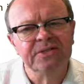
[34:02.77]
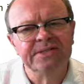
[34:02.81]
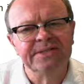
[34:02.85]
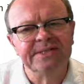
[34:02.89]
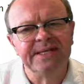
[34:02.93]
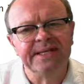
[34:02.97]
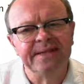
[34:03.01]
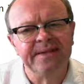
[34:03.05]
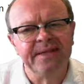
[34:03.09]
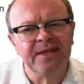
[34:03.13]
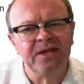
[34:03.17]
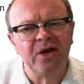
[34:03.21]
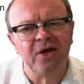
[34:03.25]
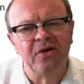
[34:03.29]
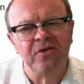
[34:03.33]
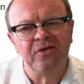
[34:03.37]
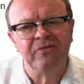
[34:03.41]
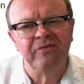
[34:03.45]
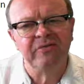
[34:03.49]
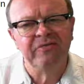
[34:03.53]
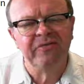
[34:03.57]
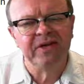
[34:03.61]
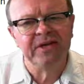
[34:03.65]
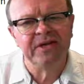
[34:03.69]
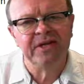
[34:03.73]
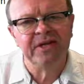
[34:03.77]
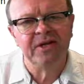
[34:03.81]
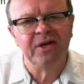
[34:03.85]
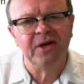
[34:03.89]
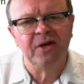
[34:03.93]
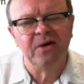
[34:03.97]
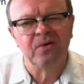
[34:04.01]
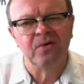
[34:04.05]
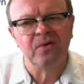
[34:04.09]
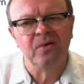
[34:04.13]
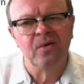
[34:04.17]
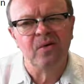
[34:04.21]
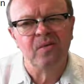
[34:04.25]
could see the owner of
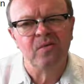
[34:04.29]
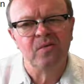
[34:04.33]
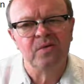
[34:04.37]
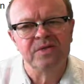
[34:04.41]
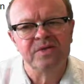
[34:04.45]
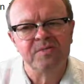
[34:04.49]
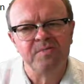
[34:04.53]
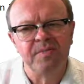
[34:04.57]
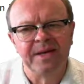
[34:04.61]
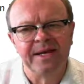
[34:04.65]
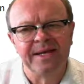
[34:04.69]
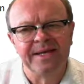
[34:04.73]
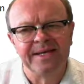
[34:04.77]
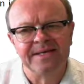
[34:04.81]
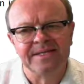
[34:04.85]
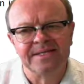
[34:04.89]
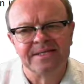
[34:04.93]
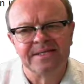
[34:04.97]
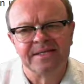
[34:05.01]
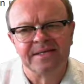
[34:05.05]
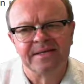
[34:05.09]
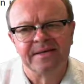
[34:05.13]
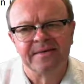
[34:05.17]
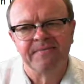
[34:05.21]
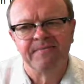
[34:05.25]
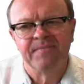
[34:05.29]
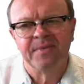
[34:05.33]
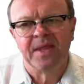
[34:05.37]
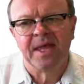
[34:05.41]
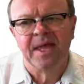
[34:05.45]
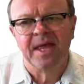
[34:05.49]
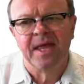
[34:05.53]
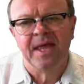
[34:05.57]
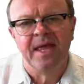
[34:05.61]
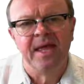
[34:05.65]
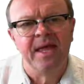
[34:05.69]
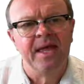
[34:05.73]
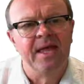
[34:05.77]
Indigo was pleased.
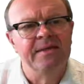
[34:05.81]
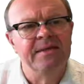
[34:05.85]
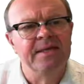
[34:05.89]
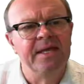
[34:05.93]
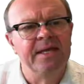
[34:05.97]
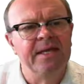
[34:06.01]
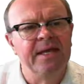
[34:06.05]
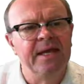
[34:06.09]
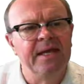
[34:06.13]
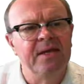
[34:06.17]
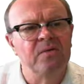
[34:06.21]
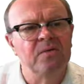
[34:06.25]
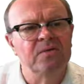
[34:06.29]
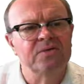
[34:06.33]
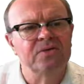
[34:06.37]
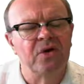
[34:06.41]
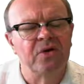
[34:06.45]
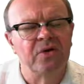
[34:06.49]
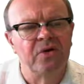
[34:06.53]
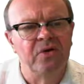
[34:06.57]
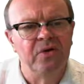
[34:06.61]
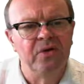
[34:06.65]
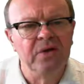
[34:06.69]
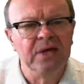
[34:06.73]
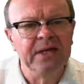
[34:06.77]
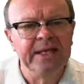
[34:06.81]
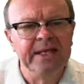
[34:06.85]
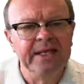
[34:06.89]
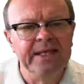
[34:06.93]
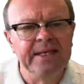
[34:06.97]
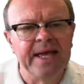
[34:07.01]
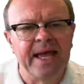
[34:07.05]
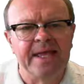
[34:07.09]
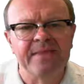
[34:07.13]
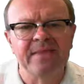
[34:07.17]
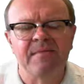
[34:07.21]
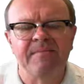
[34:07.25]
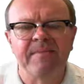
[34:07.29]
The gig was on
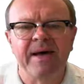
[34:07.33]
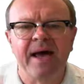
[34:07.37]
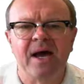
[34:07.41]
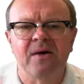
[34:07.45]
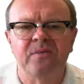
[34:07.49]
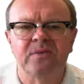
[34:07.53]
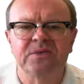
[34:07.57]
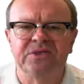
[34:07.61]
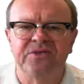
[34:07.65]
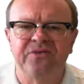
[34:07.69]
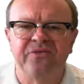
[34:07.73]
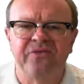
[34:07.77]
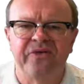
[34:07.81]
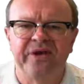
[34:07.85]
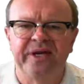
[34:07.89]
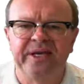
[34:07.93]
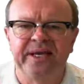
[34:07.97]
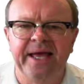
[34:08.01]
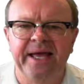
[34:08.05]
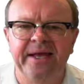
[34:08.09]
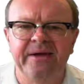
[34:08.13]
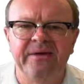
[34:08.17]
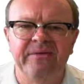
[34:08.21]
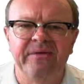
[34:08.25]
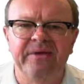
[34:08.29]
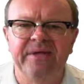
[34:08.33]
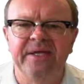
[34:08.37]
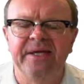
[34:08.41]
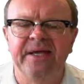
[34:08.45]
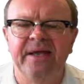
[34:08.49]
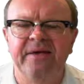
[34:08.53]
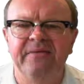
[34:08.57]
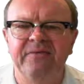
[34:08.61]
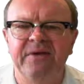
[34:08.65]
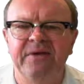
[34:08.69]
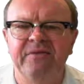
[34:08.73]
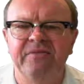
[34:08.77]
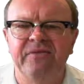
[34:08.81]
early and the bar was free later in the
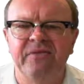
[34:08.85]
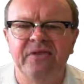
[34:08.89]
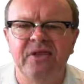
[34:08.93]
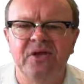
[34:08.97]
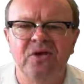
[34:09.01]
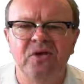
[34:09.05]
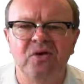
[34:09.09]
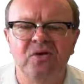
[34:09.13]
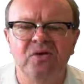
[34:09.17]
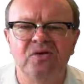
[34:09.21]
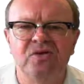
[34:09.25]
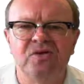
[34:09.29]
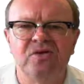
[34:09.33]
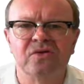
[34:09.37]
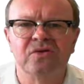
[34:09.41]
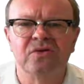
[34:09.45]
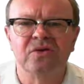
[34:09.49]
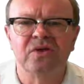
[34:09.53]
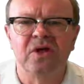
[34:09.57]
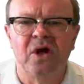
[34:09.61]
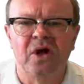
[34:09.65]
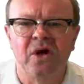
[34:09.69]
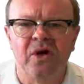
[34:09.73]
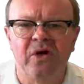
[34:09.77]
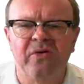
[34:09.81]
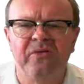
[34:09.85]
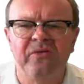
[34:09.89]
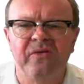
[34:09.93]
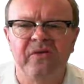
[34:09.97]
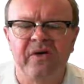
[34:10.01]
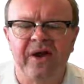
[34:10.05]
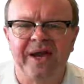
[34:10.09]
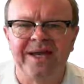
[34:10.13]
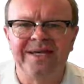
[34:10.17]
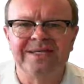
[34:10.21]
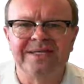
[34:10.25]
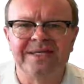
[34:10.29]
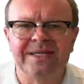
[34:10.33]
evening for the usual
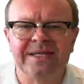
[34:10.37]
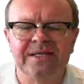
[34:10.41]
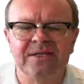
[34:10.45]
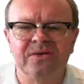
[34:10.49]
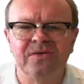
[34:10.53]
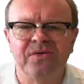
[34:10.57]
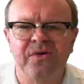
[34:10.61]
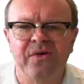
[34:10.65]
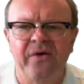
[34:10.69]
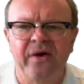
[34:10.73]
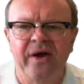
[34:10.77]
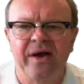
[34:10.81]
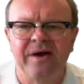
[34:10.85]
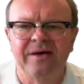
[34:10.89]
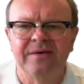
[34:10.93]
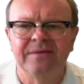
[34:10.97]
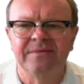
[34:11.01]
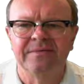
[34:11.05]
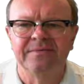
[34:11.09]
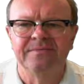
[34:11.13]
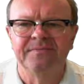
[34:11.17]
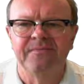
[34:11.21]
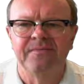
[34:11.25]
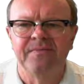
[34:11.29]
over 18 crowd.